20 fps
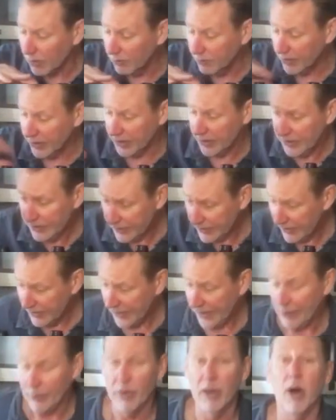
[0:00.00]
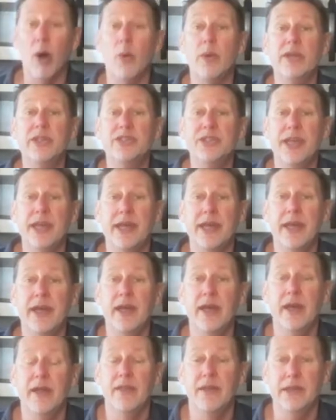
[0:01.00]
But I will always say
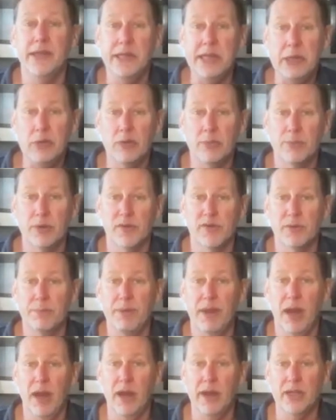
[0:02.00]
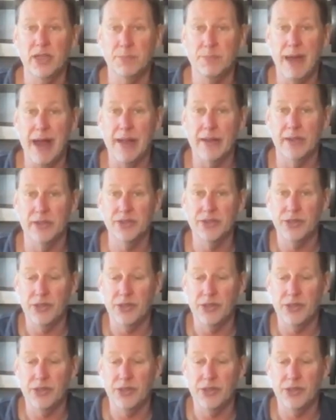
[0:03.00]
the key to a perfect pairing is balance.